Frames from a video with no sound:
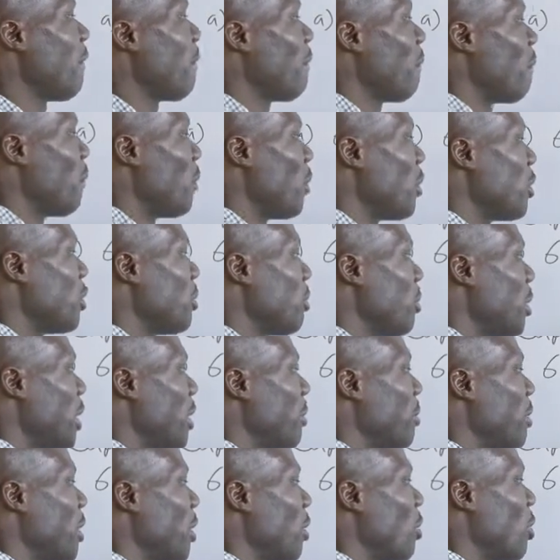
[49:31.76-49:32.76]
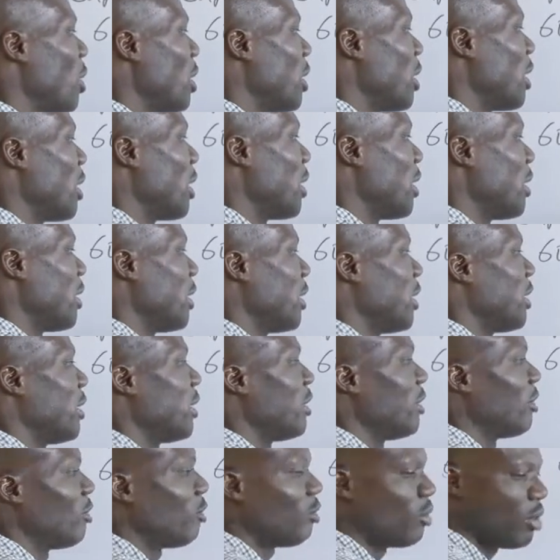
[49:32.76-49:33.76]
multiplied by 100
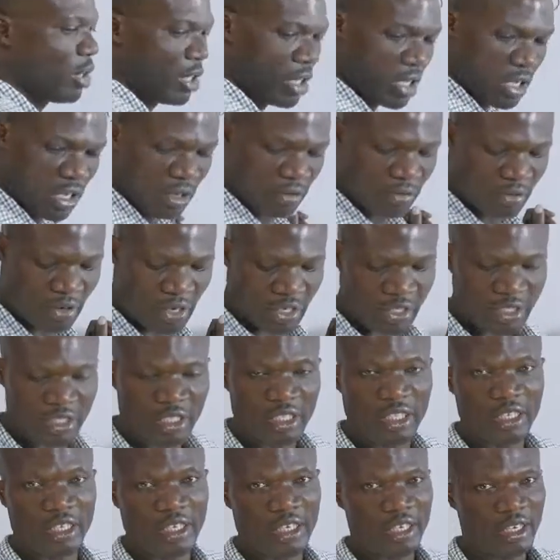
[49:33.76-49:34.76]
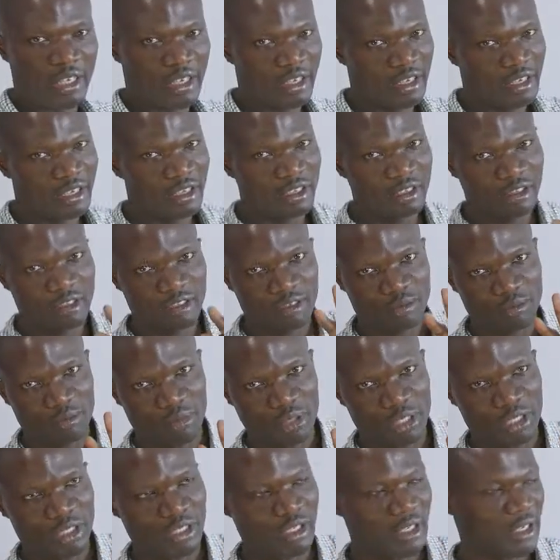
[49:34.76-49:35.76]
will give us the
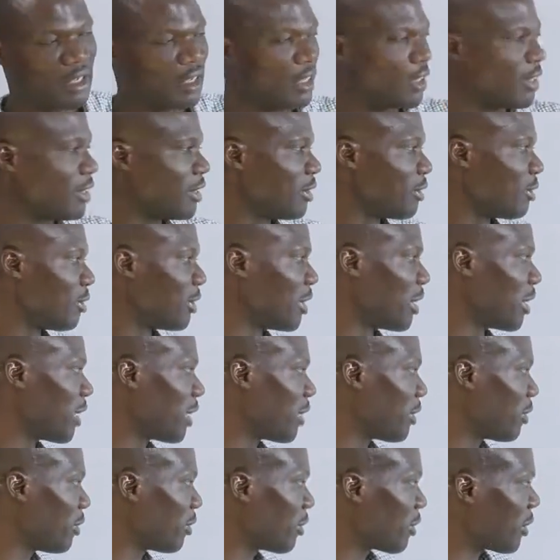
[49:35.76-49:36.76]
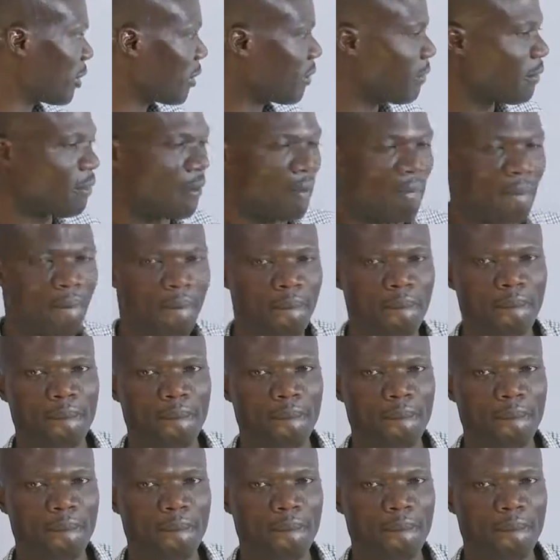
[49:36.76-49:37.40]
percentage we are looking for.